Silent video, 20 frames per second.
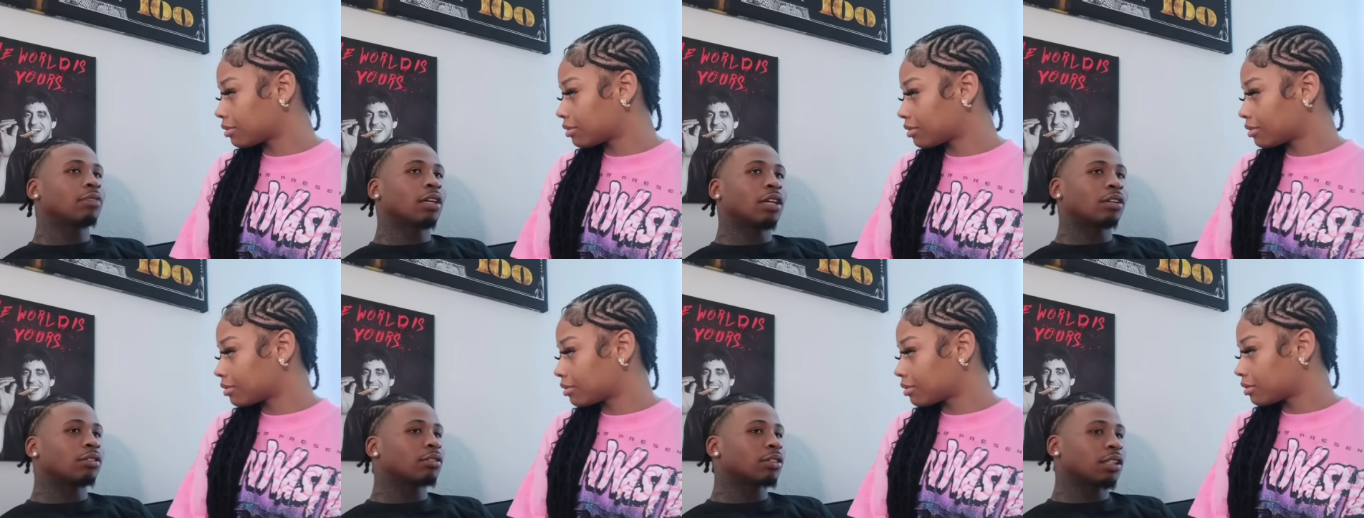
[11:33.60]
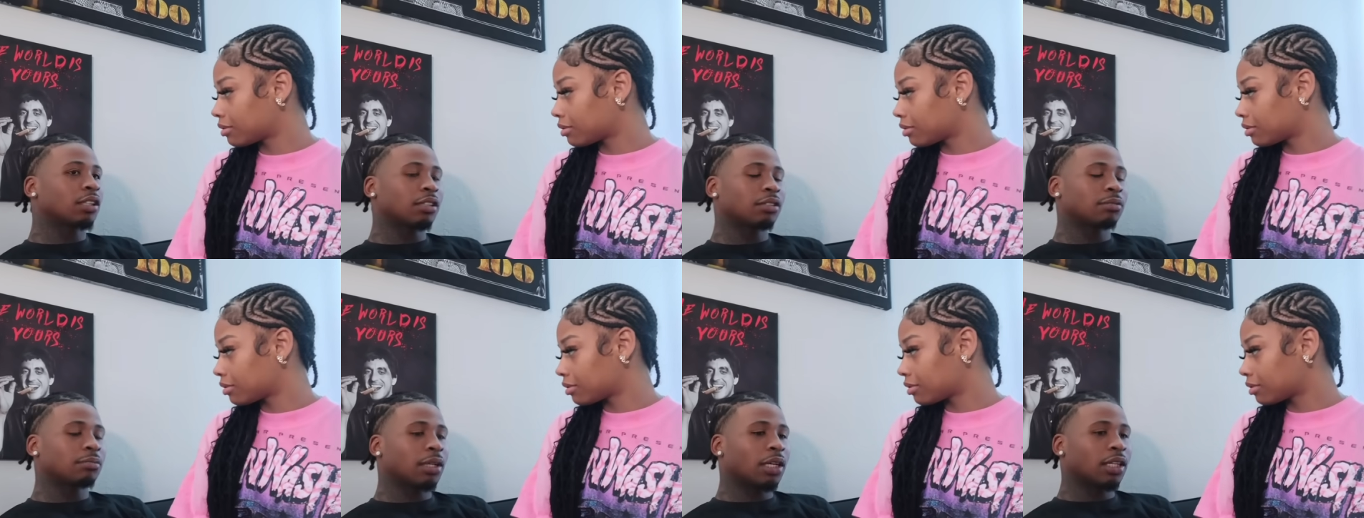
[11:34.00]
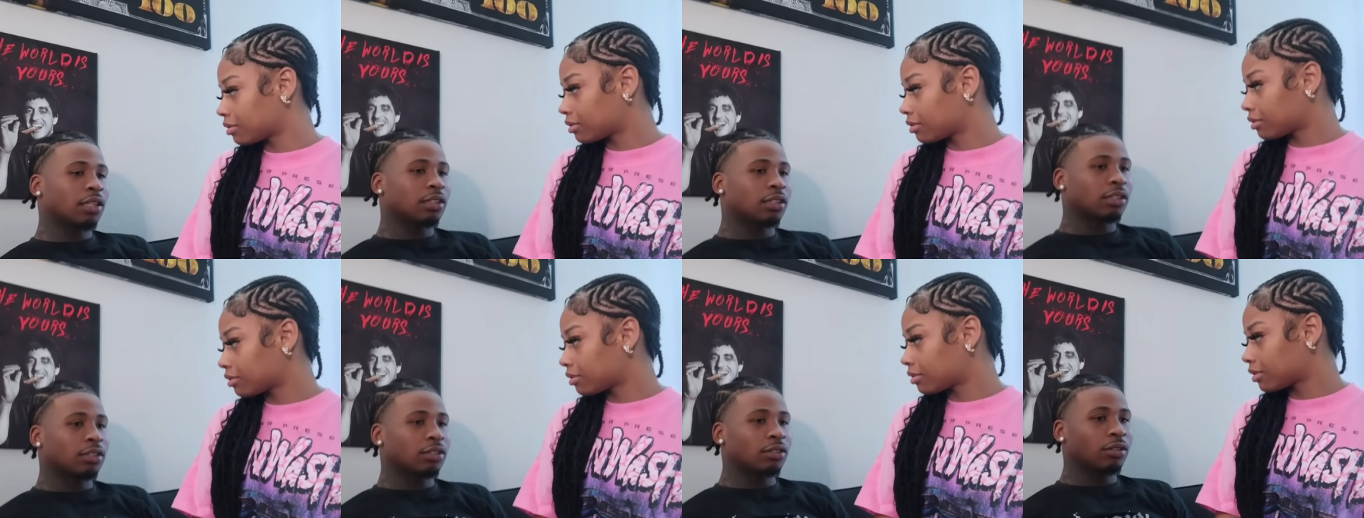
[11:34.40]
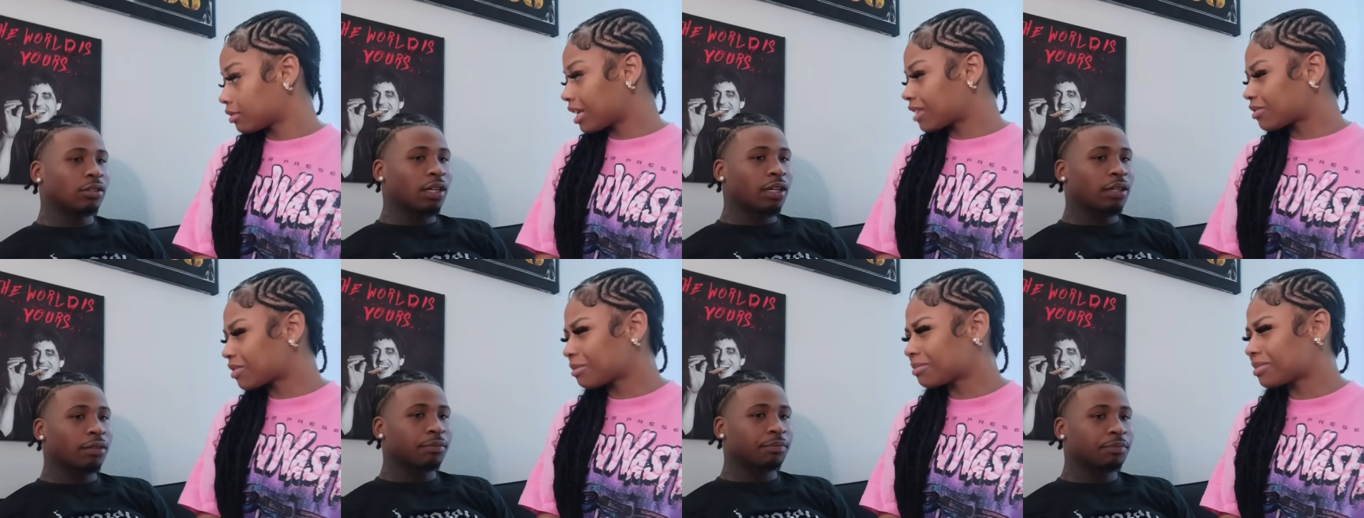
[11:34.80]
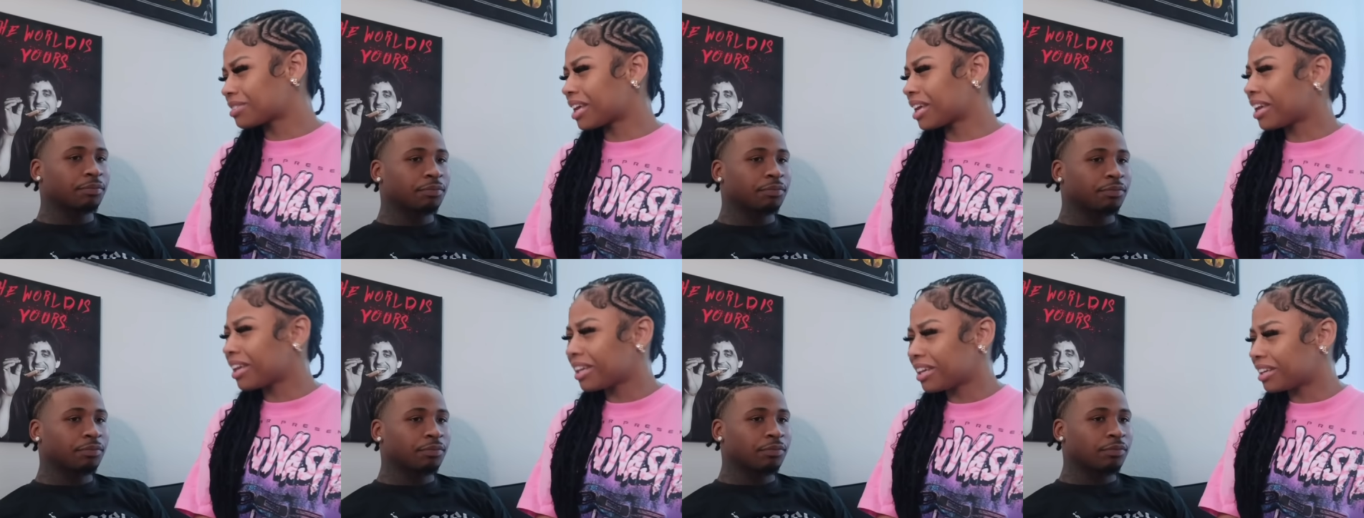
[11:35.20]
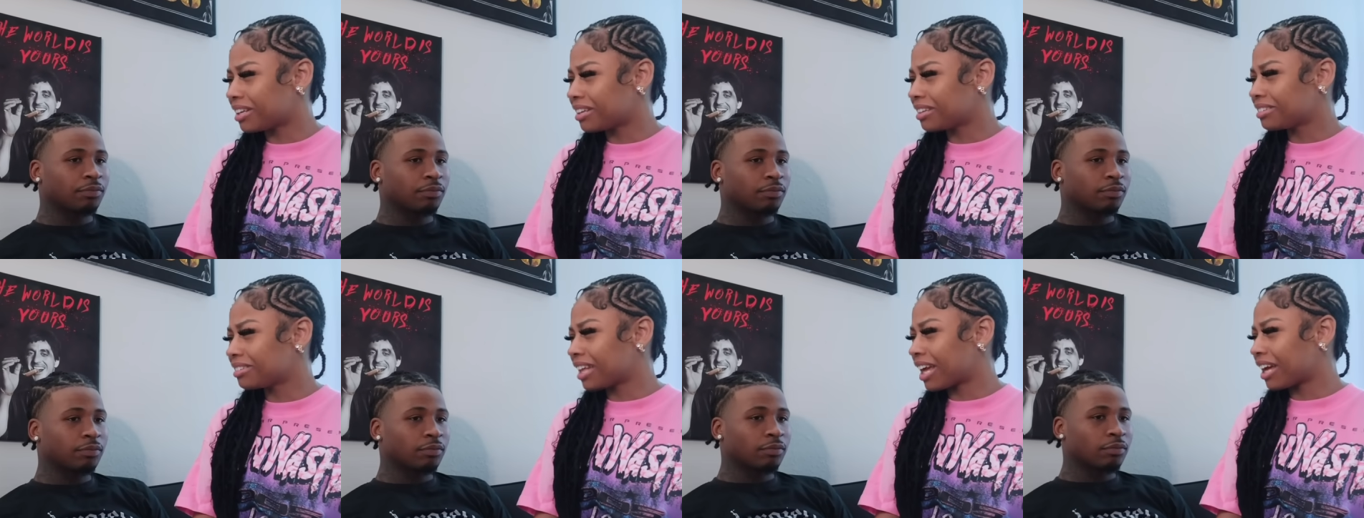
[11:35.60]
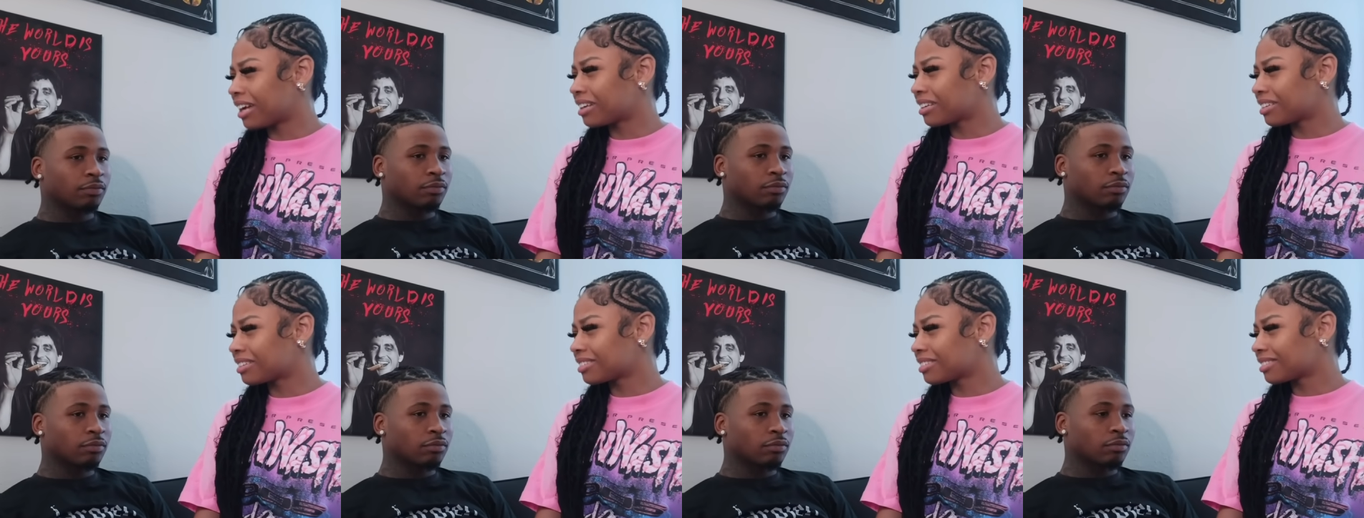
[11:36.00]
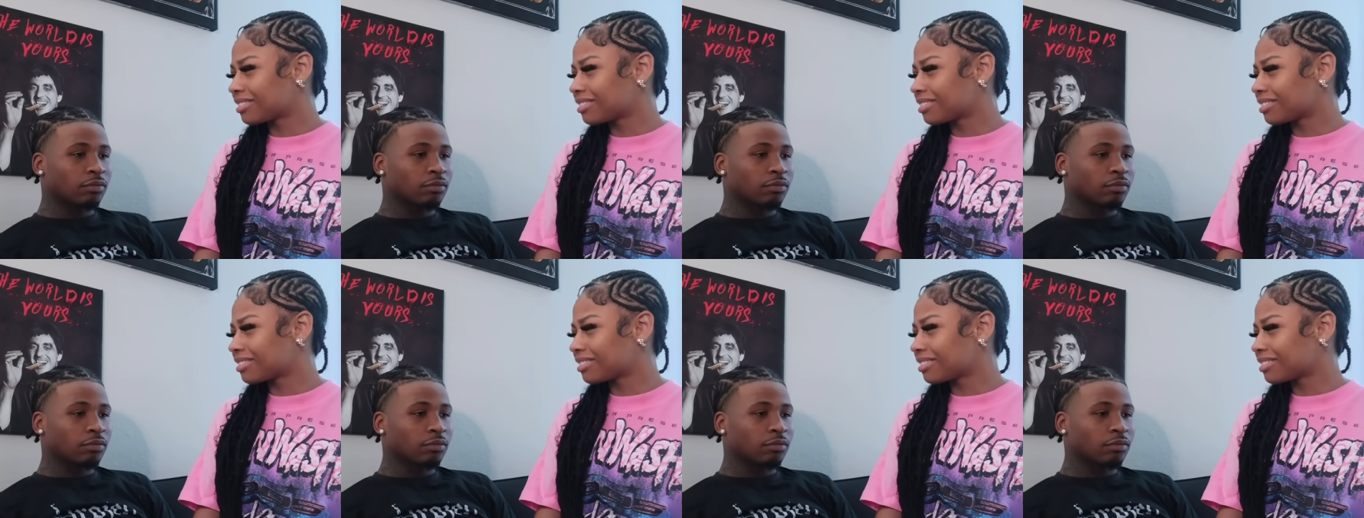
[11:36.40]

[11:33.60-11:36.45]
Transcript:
Speaker 1: I don't kiss my auntie. You're That's
Speaker 2: what I'm saying. Like,